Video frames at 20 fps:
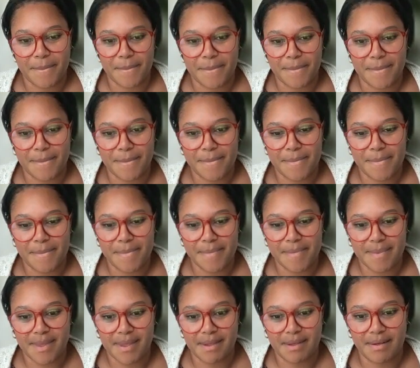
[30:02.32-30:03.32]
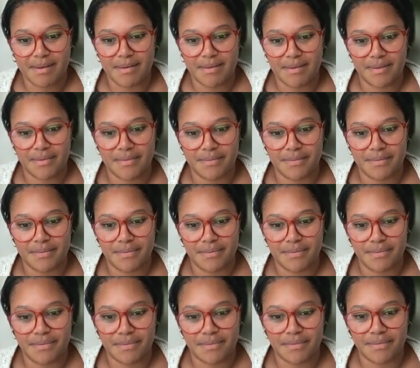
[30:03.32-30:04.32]

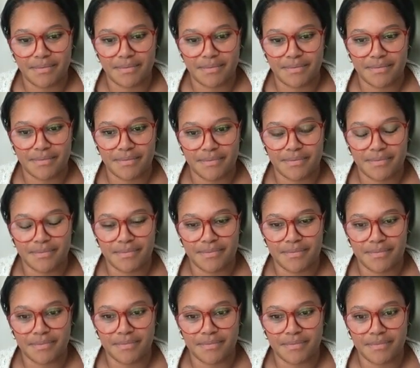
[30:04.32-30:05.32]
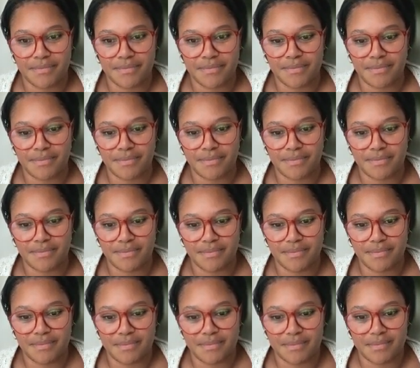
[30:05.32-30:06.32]

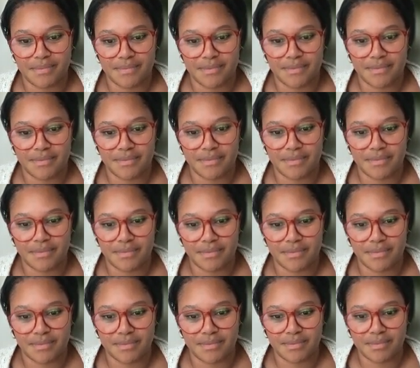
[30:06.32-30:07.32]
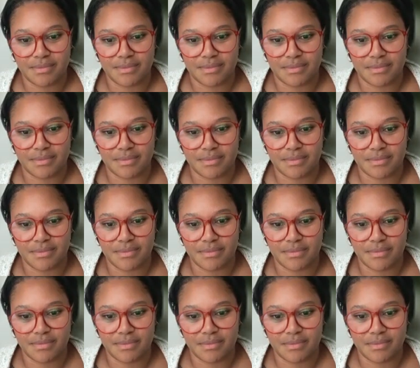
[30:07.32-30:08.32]

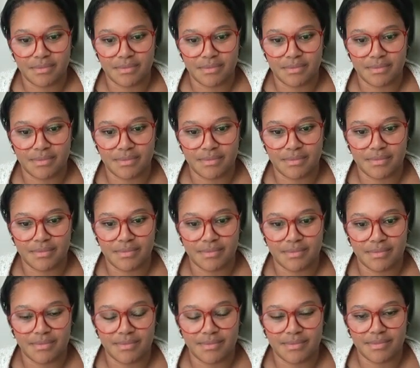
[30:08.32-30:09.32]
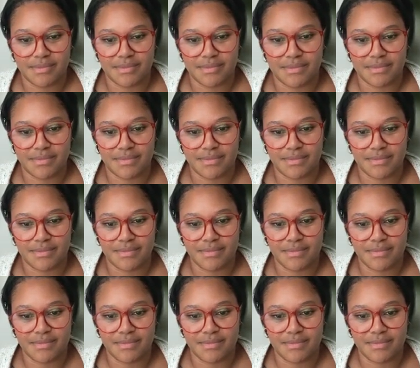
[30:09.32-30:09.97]
(not speaking)